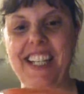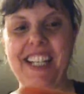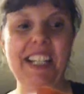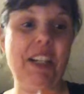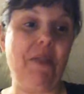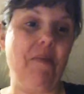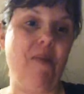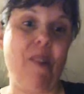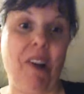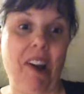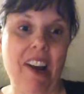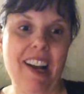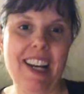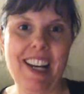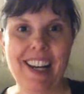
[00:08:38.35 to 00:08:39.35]
some more
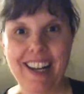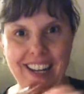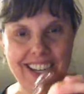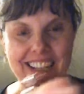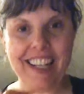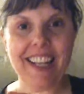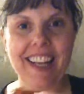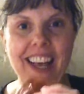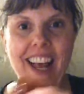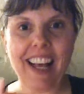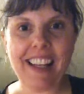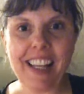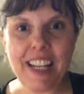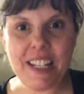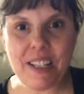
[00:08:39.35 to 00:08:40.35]
honey. I
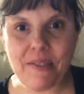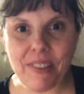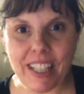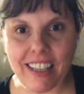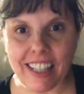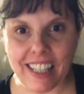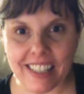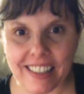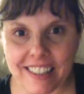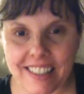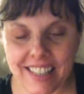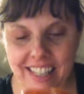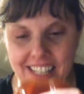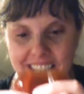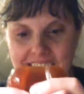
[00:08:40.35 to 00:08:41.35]
like sweet things.
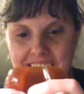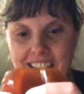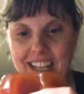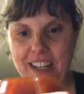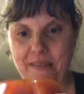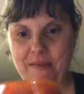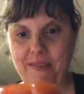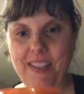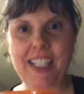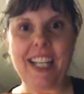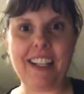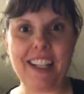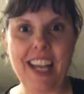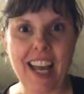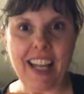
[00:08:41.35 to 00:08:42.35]
So
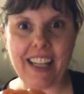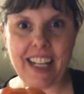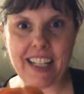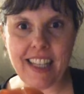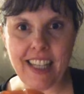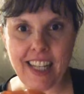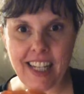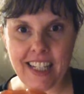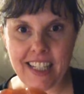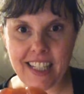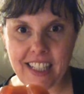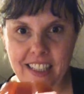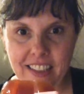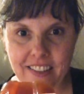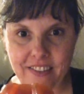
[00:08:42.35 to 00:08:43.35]
yeah, I like the
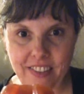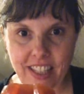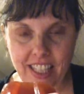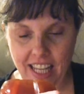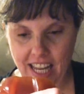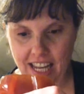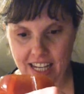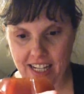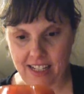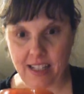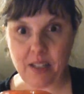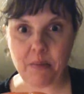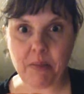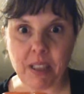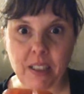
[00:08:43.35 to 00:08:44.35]
idea of like adding
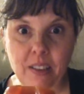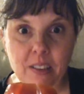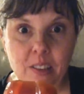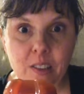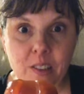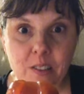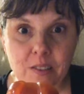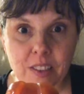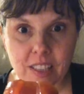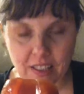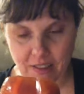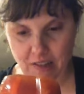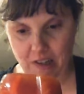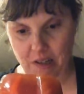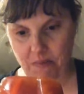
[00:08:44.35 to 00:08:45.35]
cinnamon, cloves, and
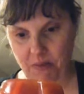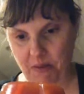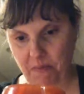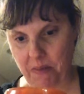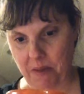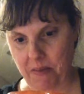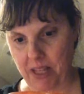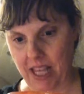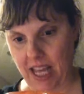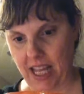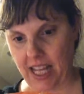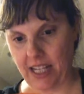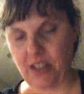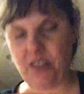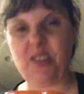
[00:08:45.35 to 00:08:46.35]
cardamom. Maybe
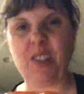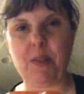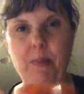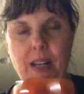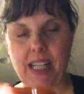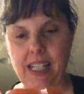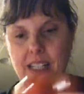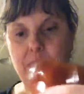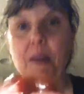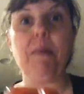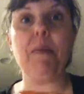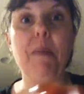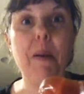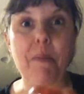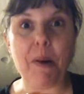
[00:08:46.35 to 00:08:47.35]
that extra spices,
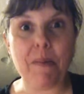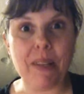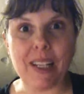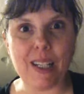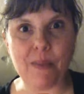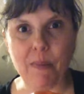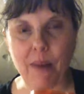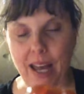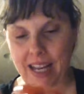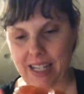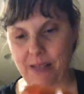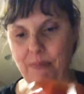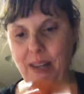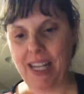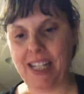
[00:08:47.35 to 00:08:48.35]
maybe my pumpkin pie
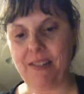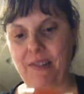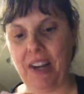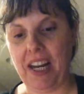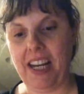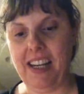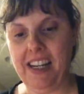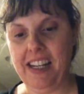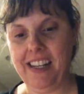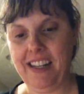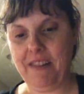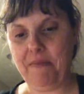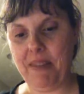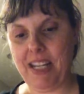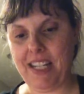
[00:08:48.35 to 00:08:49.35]
spice, right,
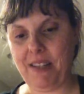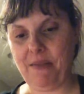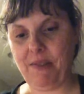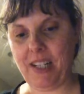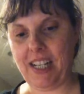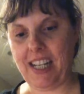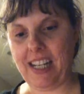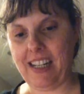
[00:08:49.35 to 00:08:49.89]
mix would